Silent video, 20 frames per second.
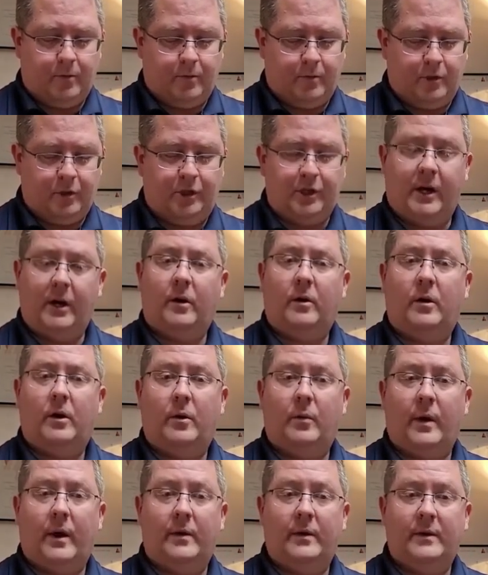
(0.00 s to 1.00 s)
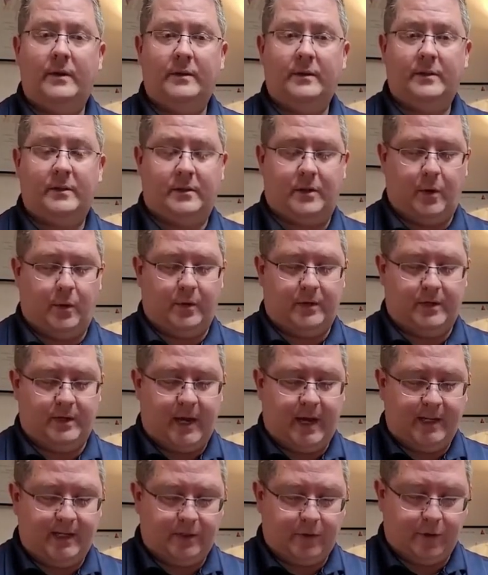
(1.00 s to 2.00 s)
shell around it, so it's
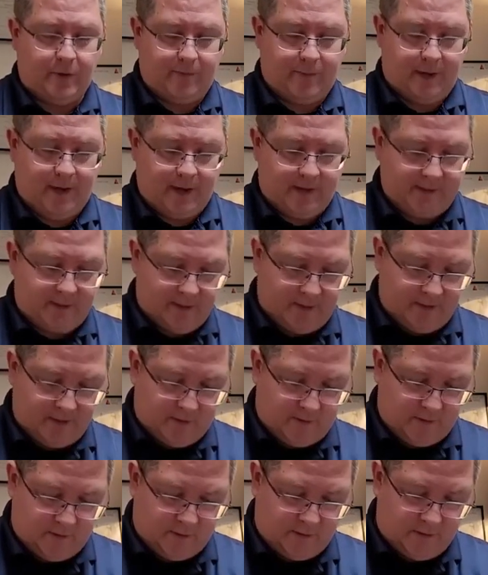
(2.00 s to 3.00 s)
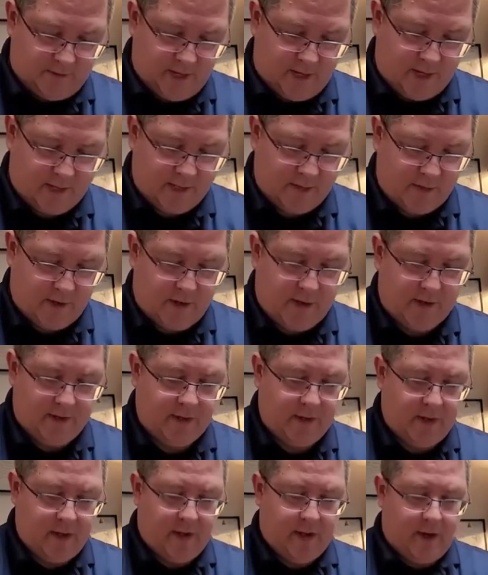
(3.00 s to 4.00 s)
nice and grippy. It has little dots around it.
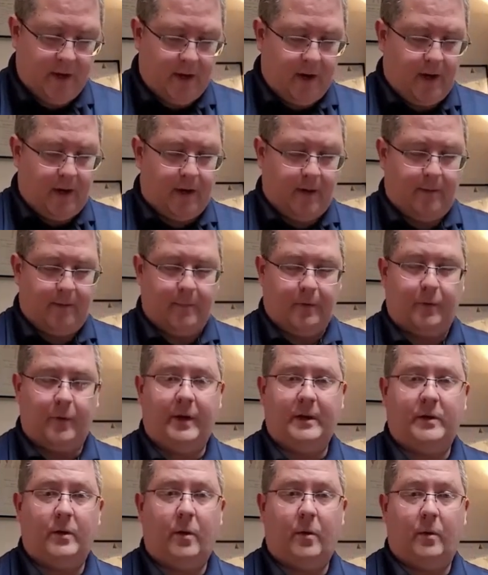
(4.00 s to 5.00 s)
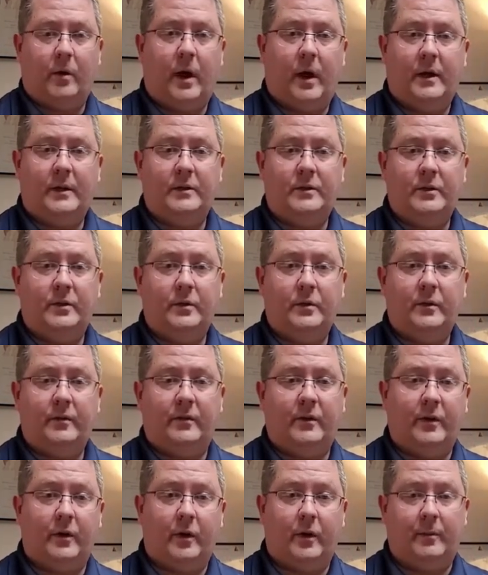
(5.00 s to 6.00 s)
Great to hold on to if
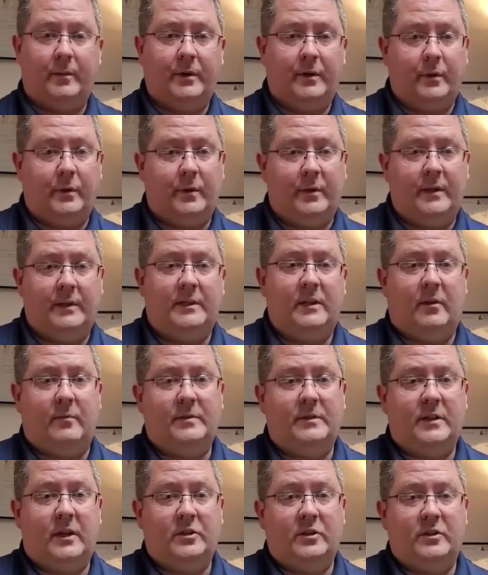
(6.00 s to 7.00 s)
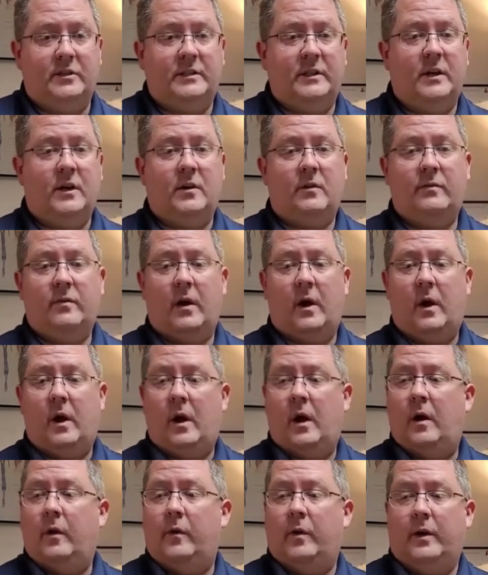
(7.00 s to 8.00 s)
you're going to be doing the self-massaging yourself.
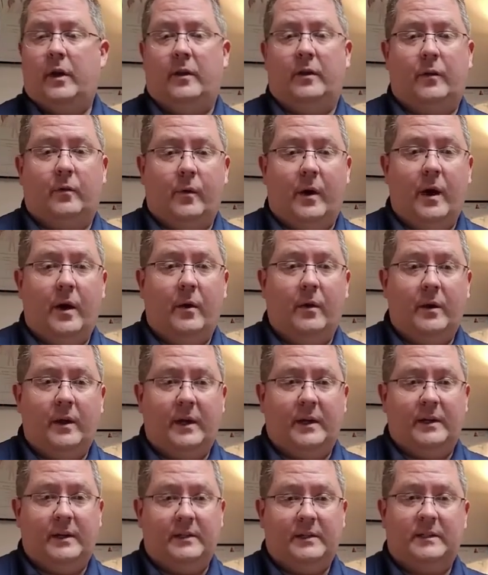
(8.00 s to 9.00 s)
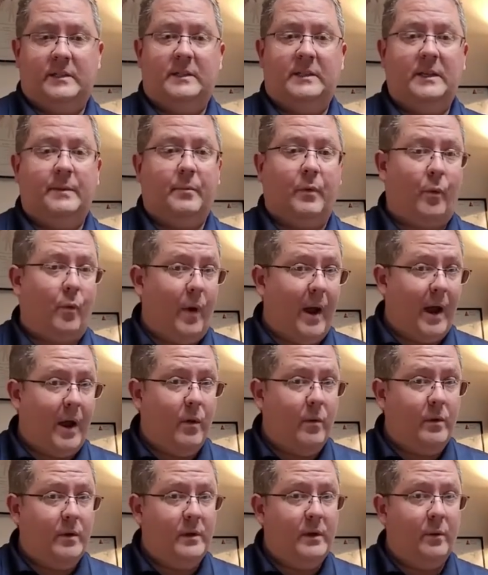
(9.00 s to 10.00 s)
When you're on the ground, it doesn't slip
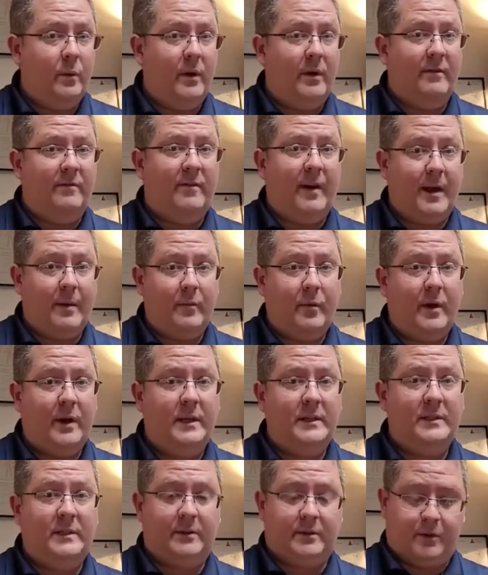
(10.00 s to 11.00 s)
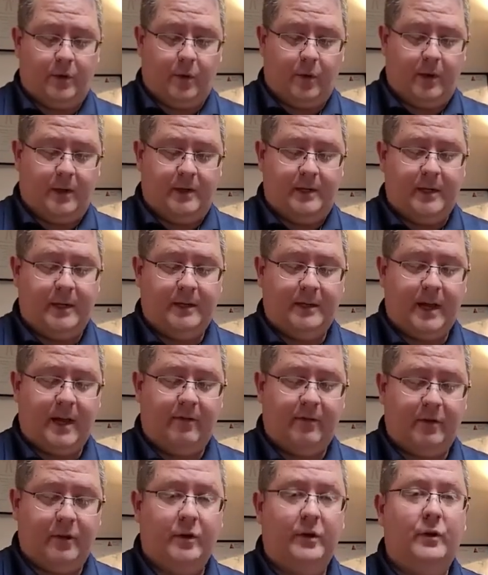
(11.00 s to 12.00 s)
around when it vibrates, so it does
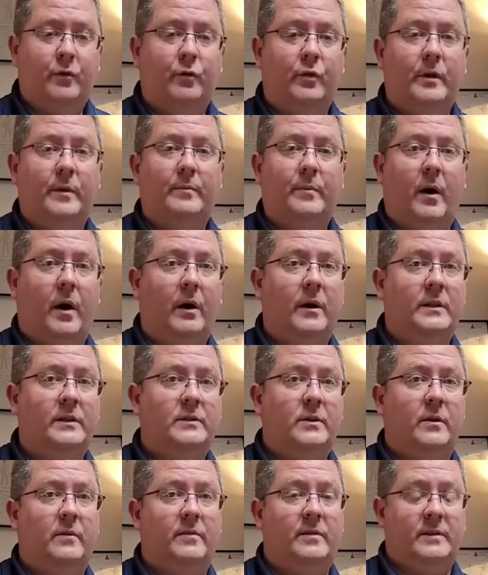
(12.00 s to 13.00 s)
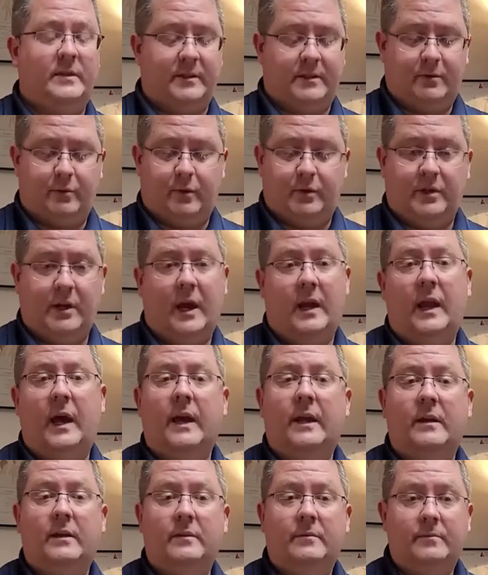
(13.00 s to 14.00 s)
have a good grip on surfaces, which I
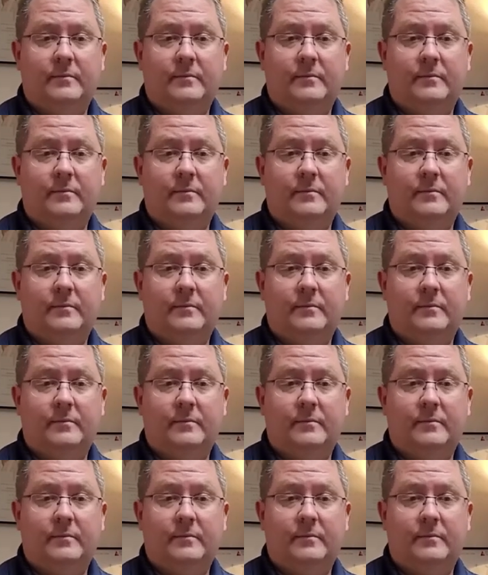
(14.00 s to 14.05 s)
like.